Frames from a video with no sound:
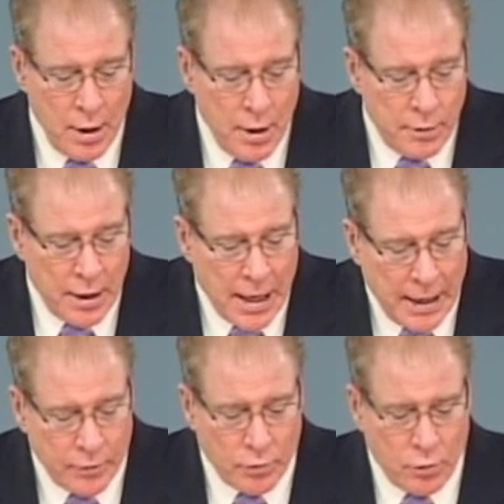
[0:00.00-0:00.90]
The
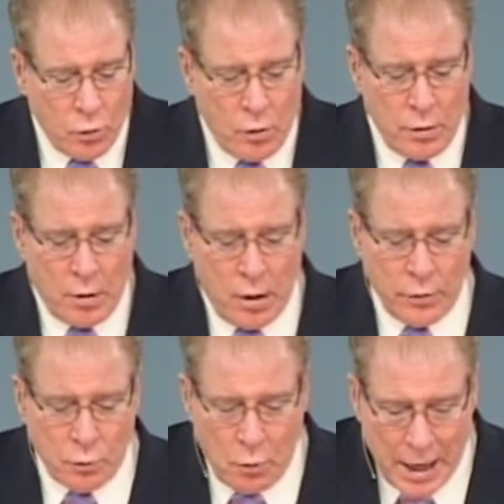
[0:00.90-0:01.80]
eyes of the Lord are on
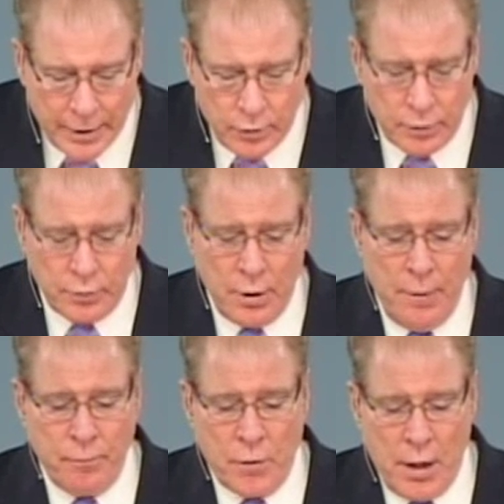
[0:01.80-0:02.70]
the righteous,
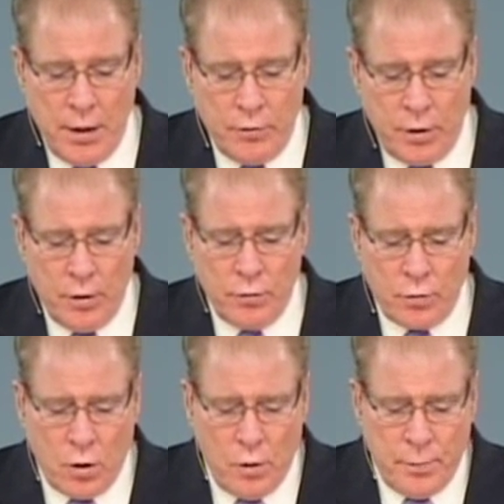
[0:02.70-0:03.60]
and his ears
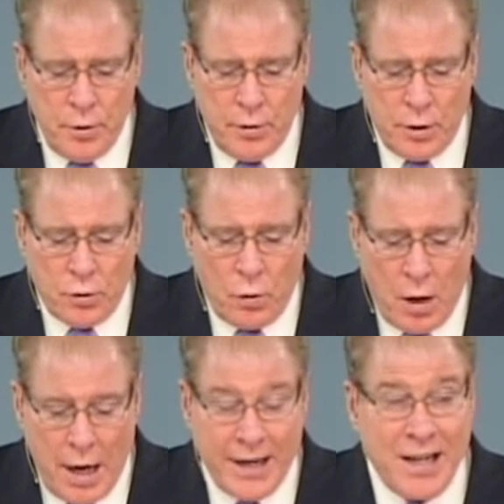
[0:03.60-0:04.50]
are open to their
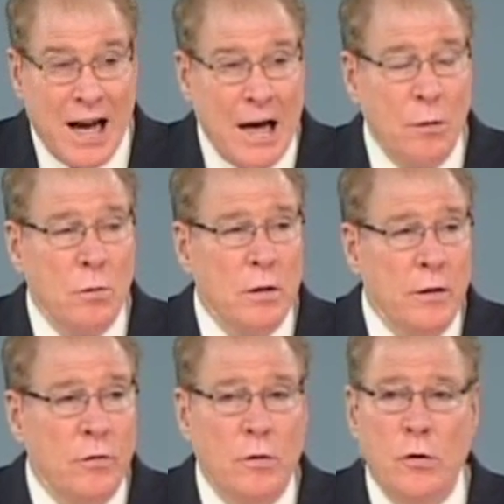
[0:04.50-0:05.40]
cry. God will
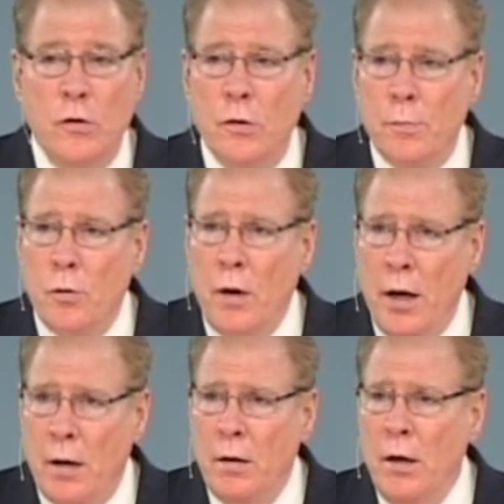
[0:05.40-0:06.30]
listen to your
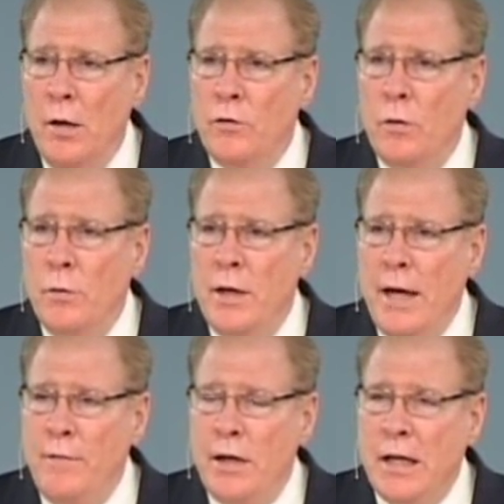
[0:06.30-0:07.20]
prayer. So when
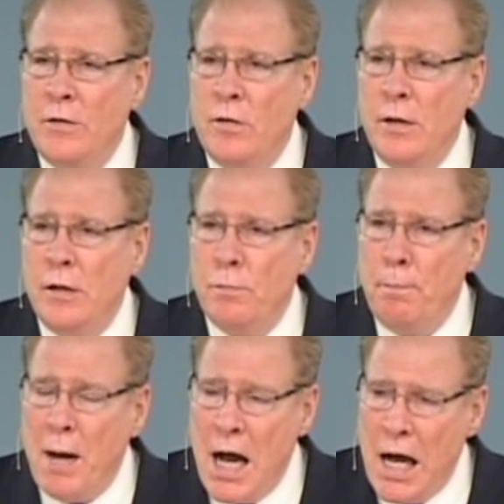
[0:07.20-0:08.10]
David gets in this
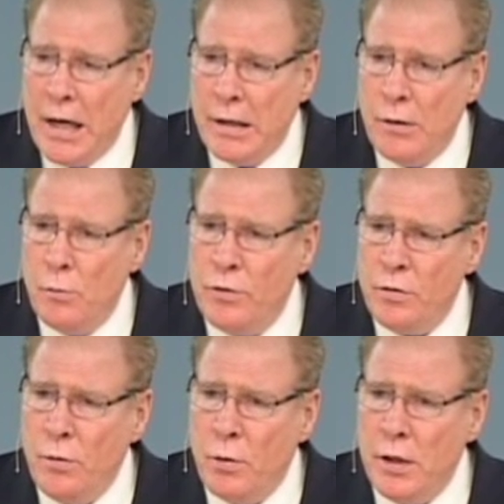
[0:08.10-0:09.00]
bind, and we
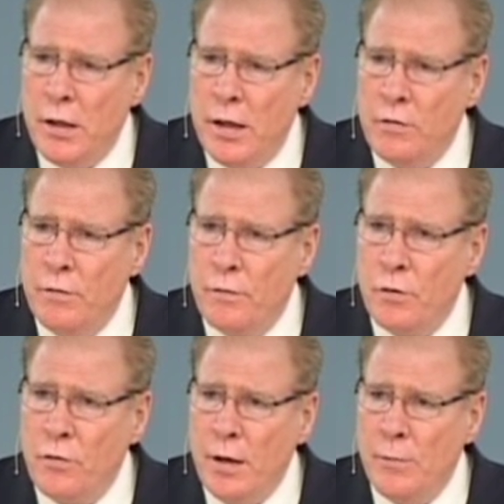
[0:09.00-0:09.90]
see what he does in
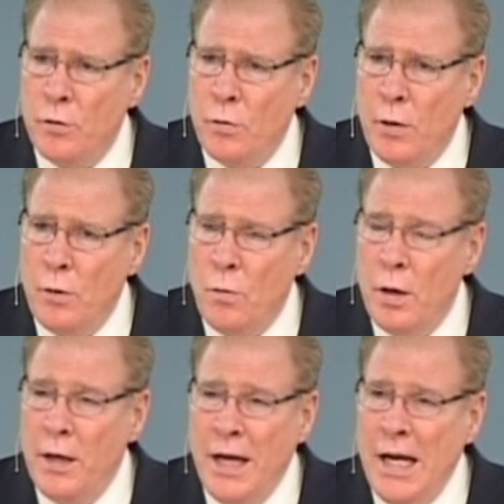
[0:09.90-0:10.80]
First Samuel
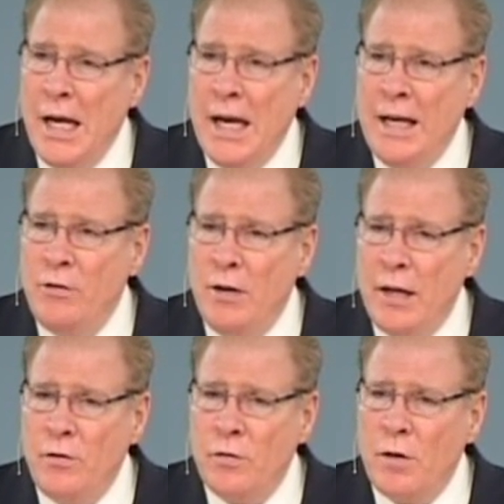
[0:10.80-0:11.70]
twenty-one, he's
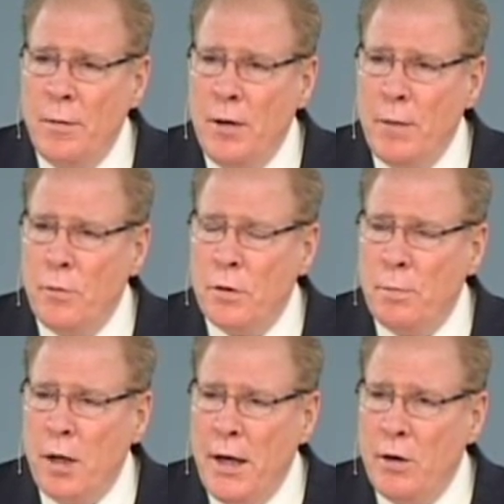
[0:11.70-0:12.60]
not just coming up with
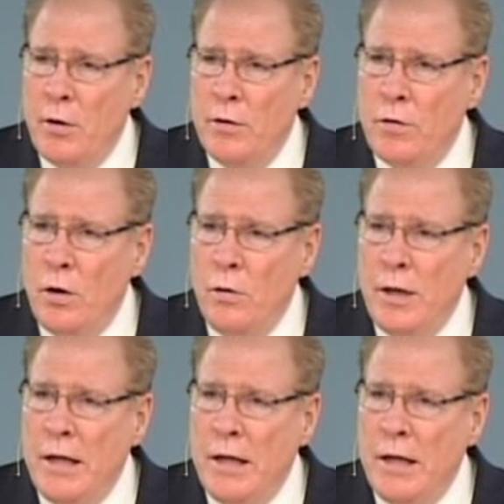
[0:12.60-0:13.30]
a plan on his own.